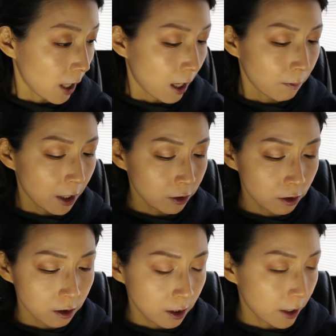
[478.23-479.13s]
I'm
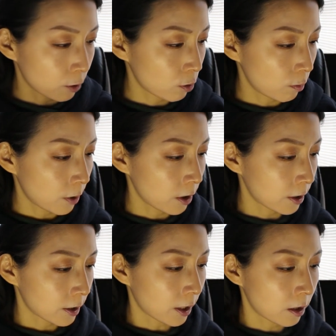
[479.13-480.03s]
actually like super
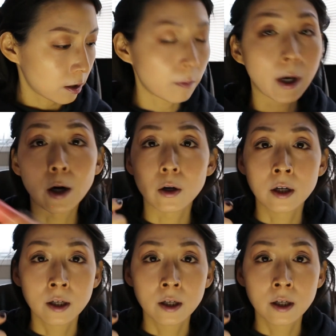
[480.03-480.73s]
excited about